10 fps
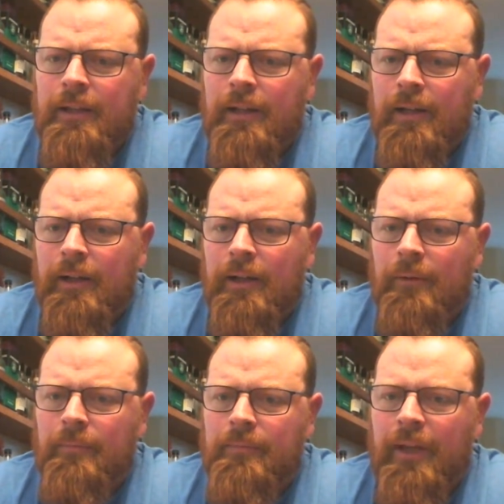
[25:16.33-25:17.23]
So
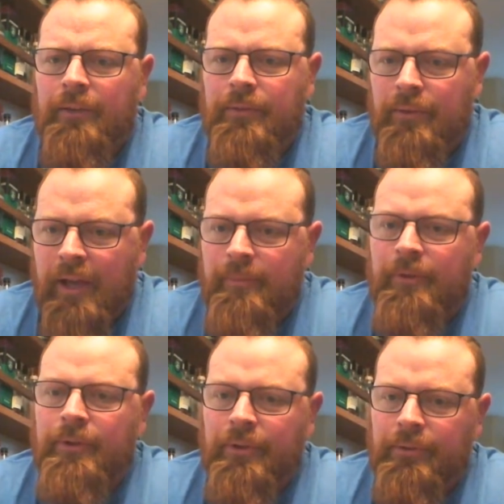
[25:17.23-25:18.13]

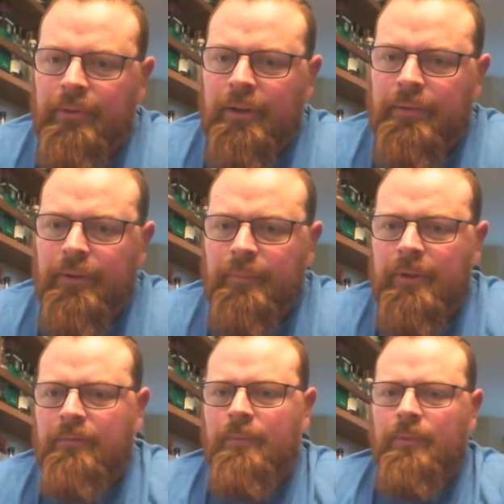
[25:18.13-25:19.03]
Amaroot also gets their
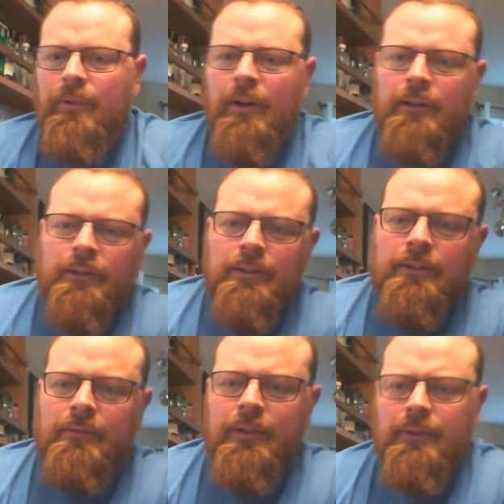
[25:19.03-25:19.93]
peat from Scotland.
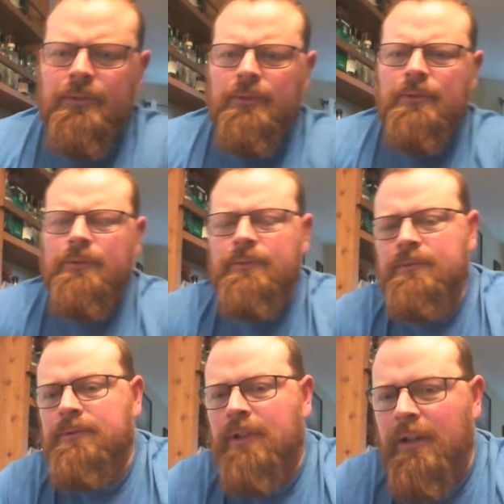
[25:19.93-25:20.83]
Very cool.
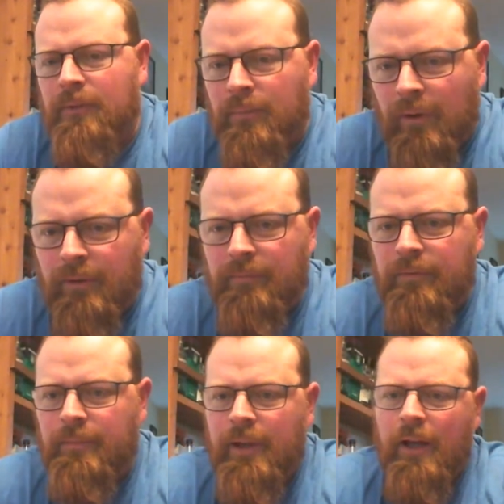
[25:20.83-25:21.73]
Nice. Welcome
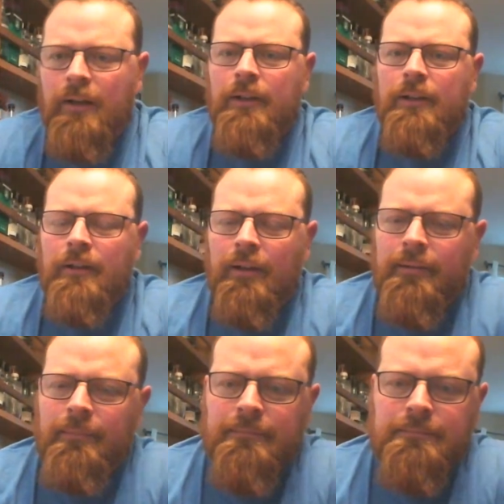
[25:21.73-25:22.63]
from Calgary.
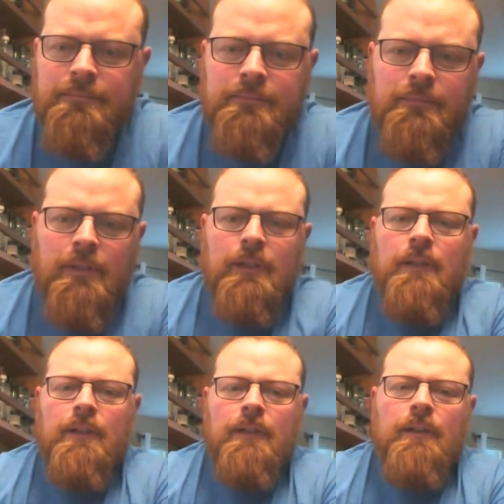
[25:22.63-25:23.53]
Awesome.
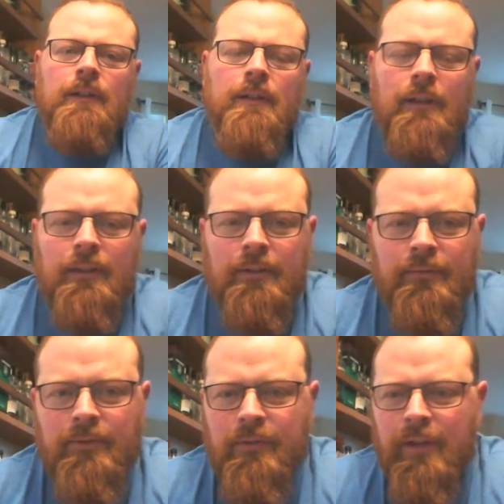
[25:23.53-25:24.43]
Getting a
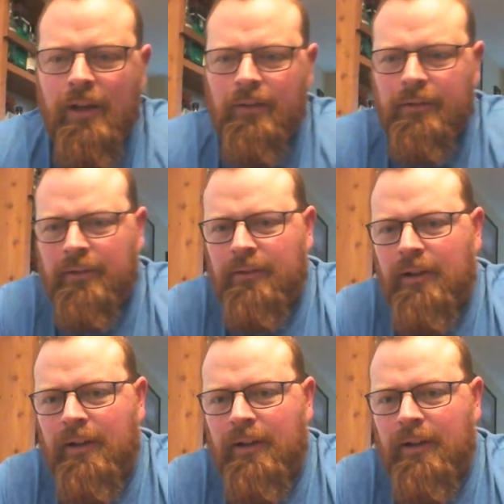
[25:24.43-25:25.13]
few Calgary